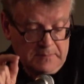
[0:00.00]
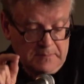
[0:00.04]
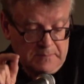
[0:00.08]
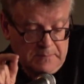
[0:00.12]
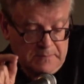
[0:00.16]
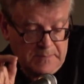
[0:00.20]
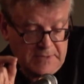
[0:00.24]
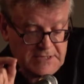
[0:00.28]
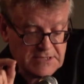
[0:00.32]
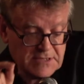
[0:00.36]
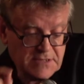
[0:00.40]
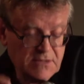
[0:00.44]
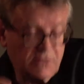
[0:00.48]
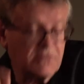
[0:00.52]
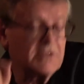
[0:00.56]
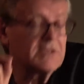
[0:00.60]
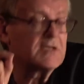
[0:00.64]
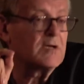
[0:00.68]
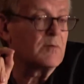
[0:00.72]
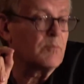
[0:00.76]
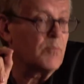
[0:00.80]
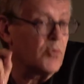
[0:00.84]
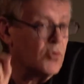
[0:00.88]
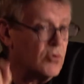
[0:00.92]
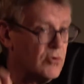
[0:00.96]
But sorry to
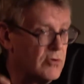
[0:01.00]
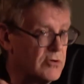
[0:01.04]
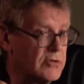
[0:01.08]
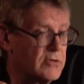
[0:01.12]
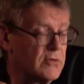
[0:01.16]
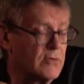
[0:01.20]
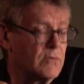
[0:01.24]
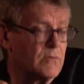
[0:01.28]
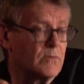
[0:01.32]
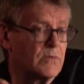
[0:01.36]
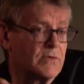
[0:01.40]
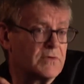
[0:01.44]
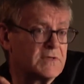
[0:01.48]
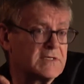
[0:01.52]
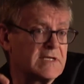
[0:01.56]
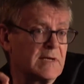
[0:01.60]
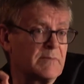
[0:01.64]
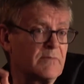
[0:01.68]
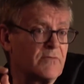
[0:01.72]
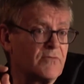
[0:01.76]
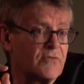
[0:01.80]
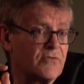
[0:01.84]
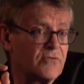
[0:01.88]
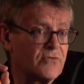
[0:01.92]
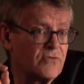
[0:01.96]
bore you with some
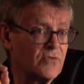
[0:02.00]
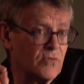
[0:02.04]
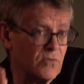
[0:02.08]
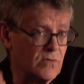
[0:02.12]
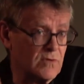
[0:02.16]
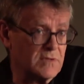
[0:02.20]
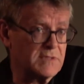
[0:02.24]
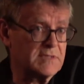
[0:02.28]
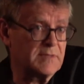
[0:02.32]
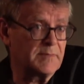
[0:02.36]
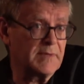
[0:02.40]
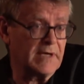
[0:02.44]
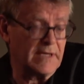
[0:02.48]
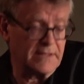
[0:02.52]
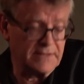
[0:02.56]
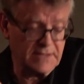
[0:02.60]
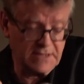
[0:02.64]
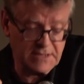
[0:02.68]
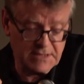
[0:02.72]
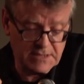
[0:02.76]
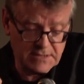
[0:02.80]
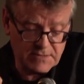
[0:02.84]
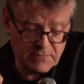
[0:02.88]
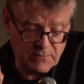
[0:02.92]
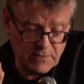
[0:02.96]
thoughts about
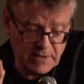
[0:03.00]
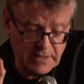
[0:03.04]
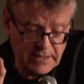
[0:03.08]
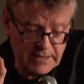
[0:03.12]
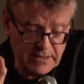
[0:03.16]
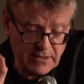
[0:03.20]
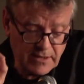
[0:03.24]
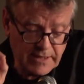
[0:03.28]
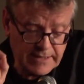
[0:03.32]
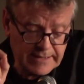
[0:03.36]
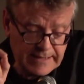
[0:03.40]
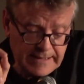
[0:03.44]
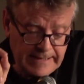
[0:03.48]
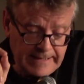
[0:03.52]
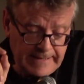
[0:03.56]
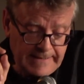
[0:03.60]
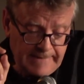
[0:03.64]
this, right? Like,